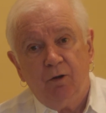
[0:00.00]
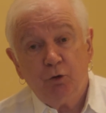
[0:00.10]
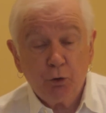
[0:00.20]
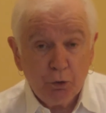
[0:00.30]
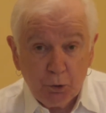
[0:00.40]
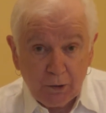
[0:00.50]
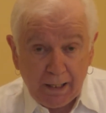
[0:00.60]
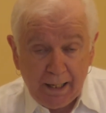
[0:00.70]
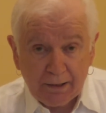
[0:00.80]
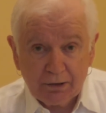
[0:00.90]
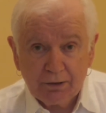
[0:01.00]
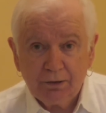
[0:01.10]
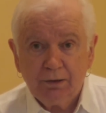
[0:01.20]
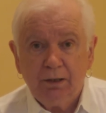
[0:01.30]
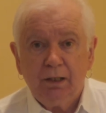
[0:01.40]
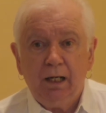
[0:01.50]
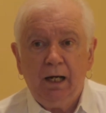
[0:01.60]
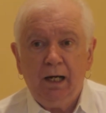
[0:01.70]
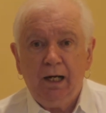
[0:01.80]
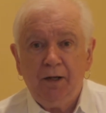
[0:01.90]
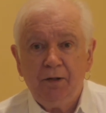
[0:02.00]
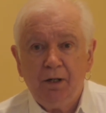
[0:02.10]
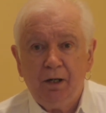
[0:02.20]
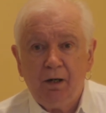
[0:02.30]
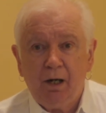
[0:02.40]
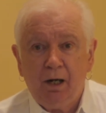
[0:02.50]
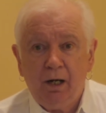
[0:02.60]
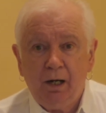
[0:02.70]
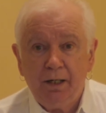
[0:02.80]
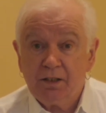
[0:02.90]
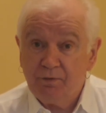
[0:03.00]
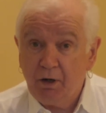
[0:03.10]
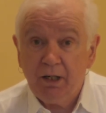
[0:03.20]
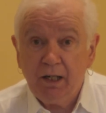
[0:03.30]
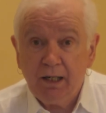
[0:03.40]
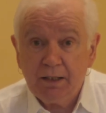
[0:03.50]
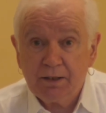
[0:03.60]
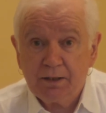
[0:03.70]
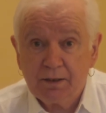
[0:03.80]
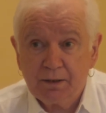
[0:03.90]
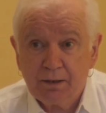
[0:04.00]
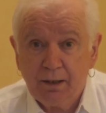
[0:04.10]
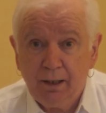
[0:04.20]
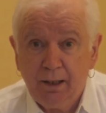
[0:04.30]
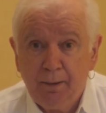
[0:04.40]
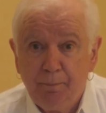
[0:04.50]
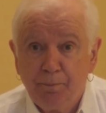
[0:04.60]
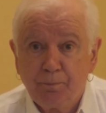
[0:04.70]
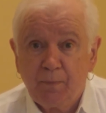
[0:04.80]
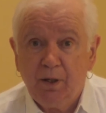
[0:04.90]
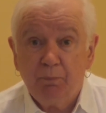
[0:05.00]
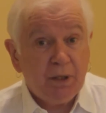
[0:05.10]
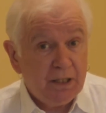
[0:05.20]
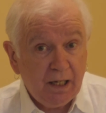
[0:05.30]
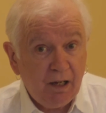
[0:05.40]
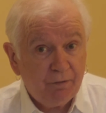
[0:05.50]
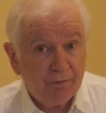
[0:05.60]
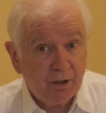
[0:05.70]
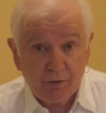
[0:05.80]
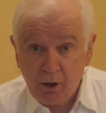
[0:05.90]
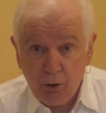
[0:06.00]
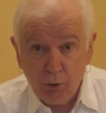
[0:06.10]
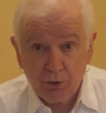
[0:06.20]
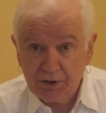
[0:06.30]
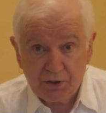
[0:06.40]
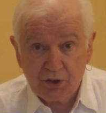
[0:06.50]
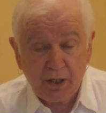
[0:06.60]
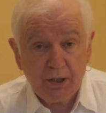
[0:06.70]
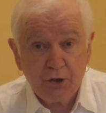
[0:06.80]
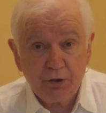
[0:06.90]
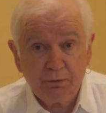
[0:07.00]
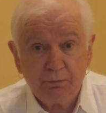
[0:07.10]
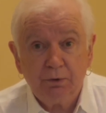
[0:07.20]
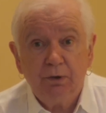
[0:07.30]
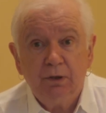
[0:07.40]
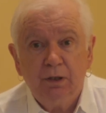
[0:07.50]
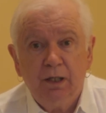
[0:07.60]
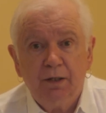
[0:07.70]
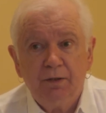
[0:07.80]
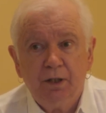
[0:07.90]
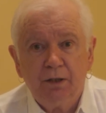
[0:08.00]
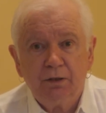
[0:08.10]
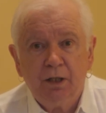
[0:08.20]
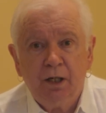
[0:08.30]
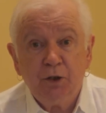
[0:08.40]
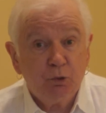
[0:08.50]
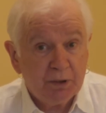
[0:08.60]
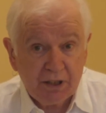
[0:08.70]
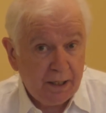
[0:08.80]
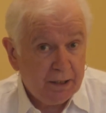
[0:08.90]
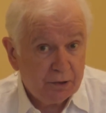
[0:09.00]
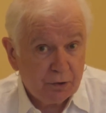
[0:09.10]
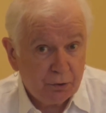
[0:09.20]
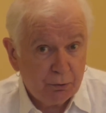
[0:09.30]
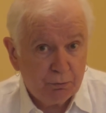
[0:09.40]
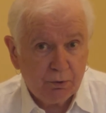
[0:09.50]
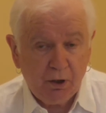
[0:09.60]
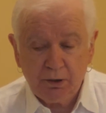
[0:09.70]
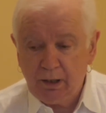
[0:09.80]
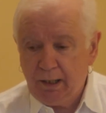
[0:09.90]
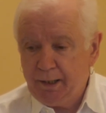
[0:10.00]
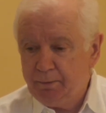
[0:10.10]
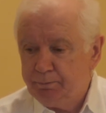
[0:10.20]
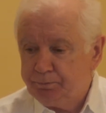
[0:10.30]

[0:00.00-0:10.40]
If you Google that, there is a very nice PDF of the whole dissertation that you'll be taken to online.